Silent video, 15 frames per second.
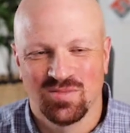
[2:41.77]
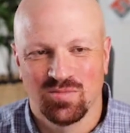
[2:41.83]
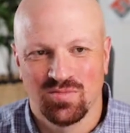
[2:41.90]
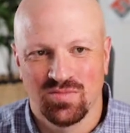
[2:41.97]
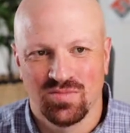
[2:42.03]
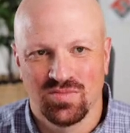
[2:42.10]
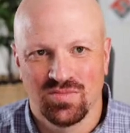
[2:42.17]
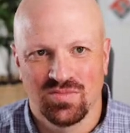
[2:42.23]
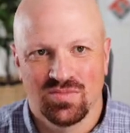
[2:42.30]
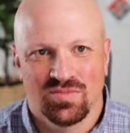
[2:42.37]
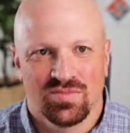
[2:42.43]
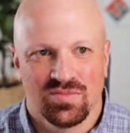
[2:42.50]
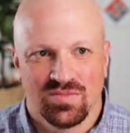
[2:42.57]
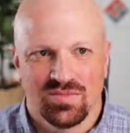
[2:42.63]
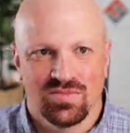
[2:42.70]

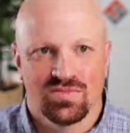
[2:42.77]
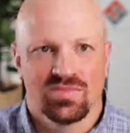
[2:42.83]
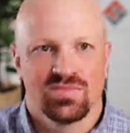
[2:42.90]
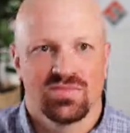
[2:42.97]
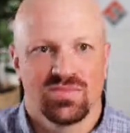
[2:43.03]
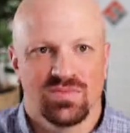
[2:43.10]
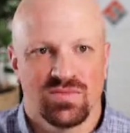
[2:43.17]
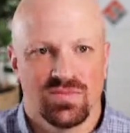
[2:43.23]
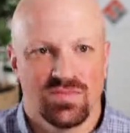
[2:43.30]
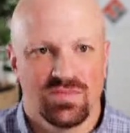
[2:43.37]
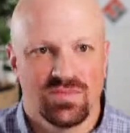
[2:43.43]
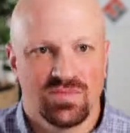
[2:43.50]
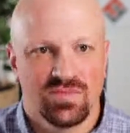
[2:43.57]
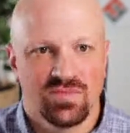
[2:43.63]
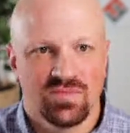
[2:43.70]

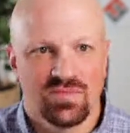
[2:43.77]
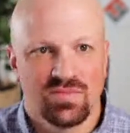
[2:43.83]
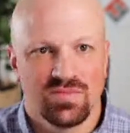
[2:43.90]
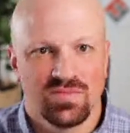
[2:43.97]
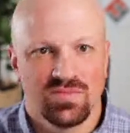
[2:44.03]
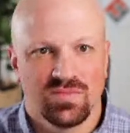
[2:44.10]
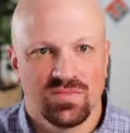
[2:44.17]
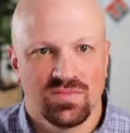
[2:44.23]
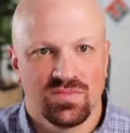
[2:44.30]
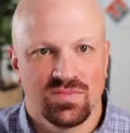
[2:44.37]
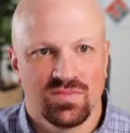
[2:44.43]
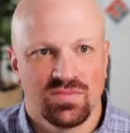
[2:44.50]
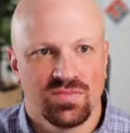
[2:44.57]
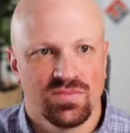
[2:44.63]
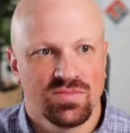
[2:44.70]

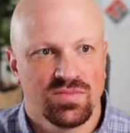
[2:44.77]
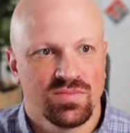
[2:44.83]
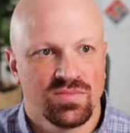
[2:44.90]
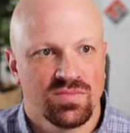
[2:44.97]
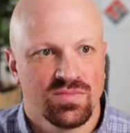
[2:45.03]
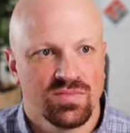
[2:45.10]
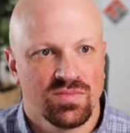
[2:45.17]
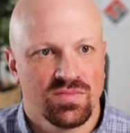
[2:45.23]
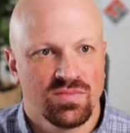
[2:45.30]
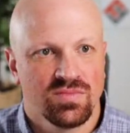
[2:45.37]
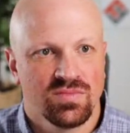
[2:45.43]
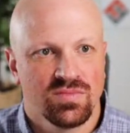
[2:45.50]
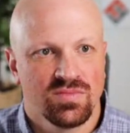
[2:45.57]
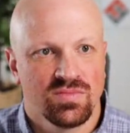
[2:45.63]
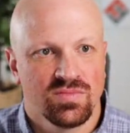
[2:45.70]

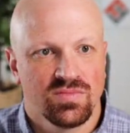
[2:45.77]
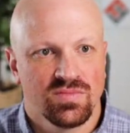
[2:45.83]
The person shown says nothing.